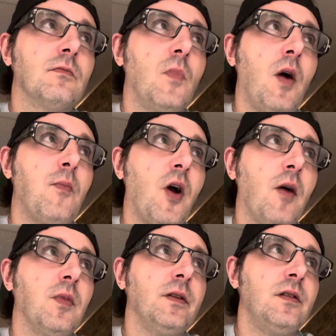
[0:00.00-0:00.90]
I'll
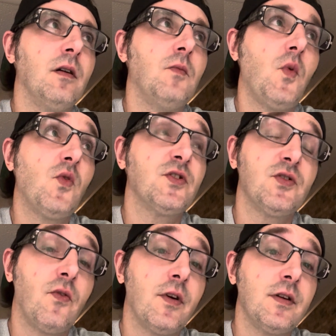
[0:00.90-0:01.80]
probably tell more
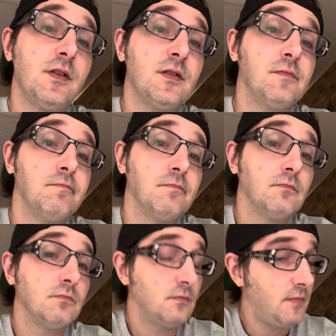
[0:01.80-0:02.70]
stories
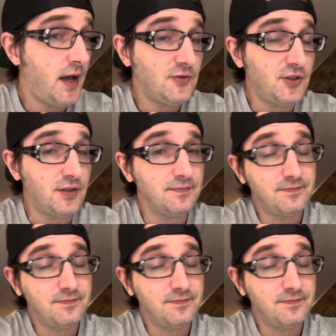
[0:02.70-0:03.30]
about you.